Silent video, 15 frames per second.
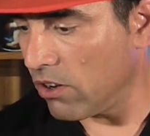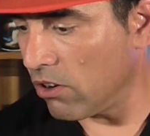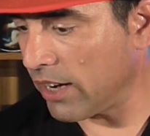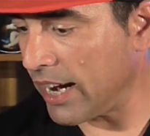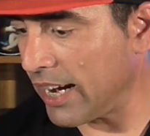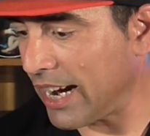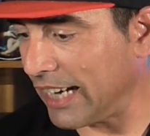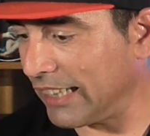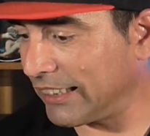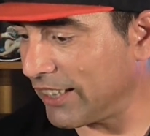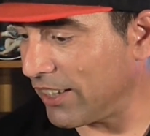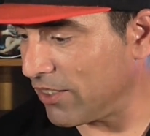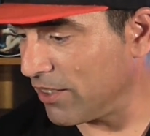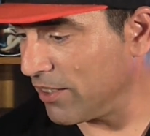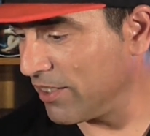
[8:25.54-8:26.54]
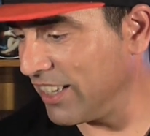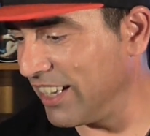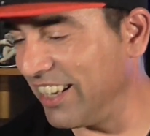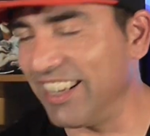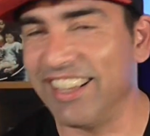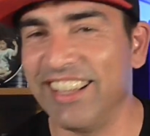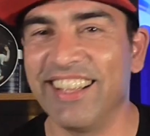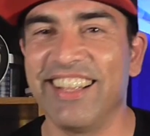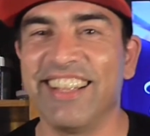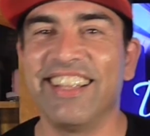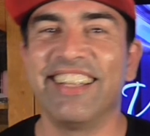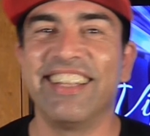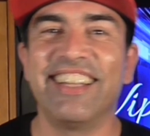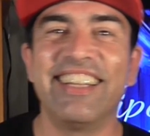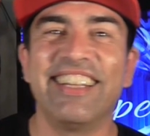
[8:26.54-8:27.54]
Okay guys, so
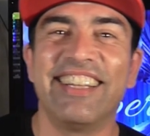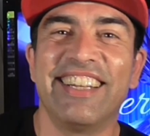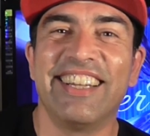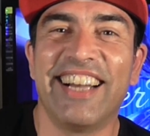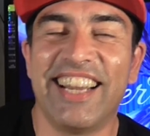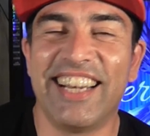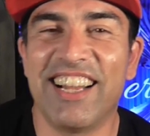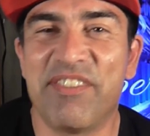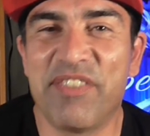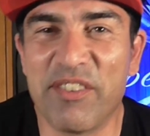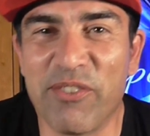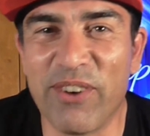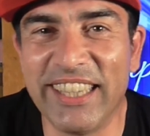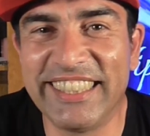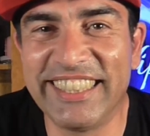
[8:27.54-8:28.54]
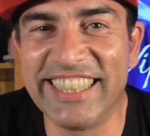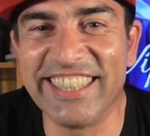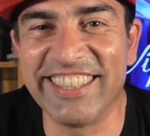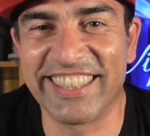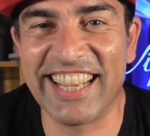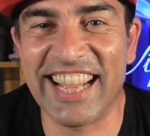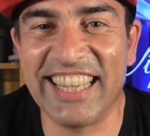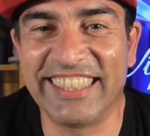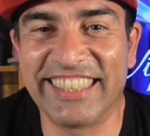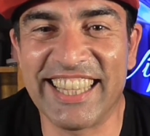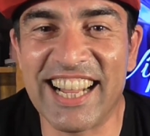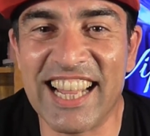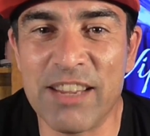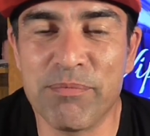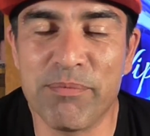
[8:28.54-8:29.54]
enough of wasting your guys'
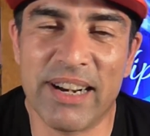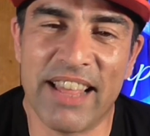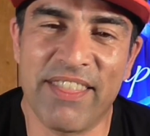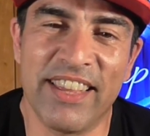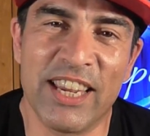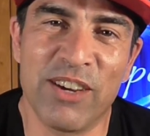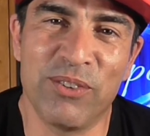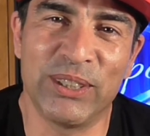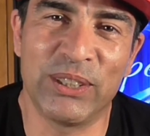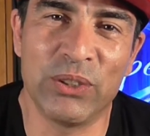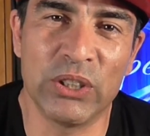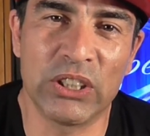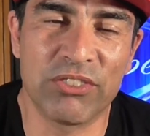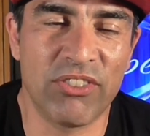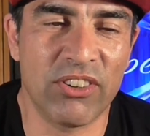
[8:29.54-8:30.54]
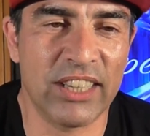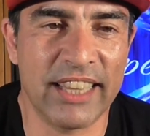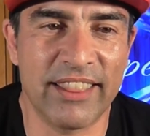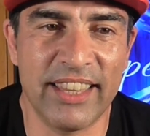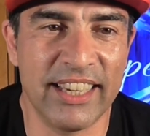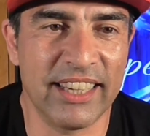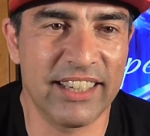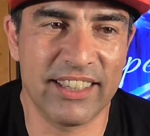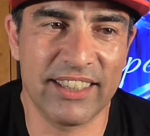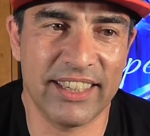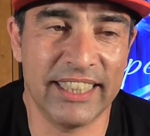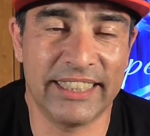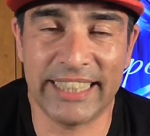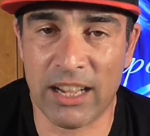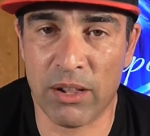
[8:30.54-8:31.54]
time, but I think it was useful. I think
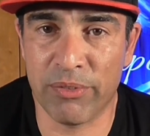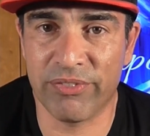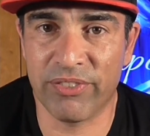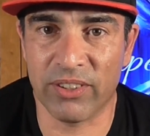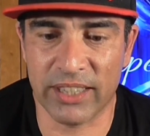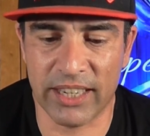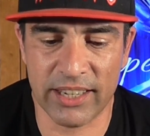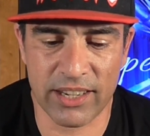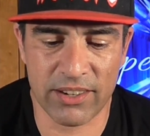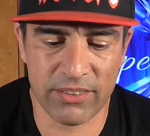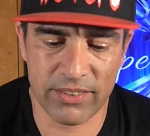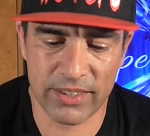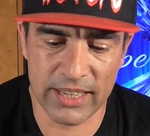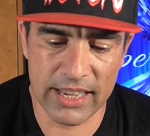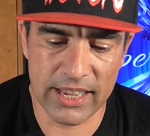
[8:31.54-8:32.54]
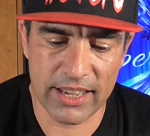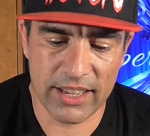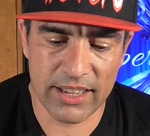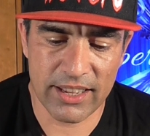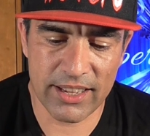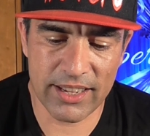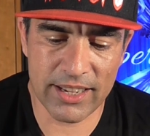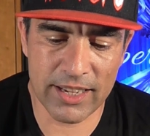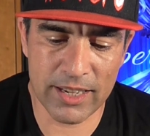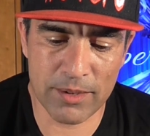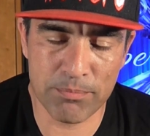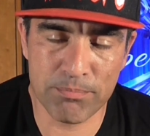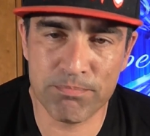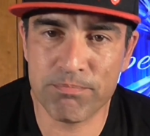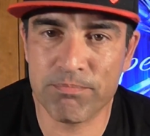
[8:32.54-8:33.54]
it's helpful, you know.
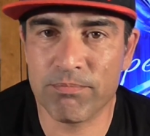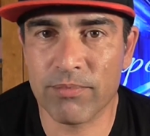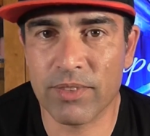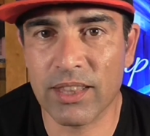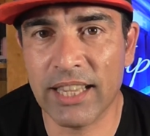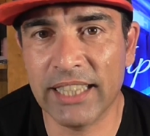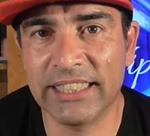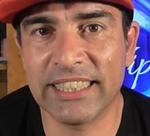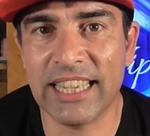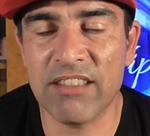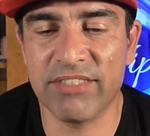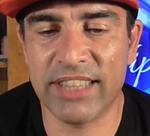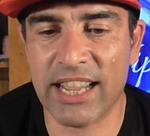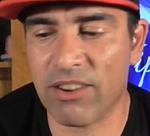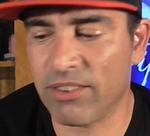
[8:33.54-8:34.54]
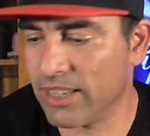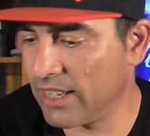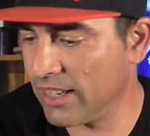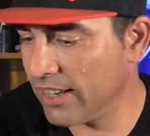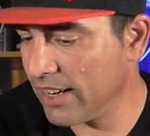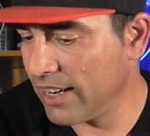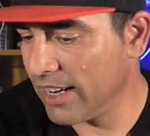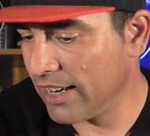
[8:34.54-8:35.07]
Let's dive down.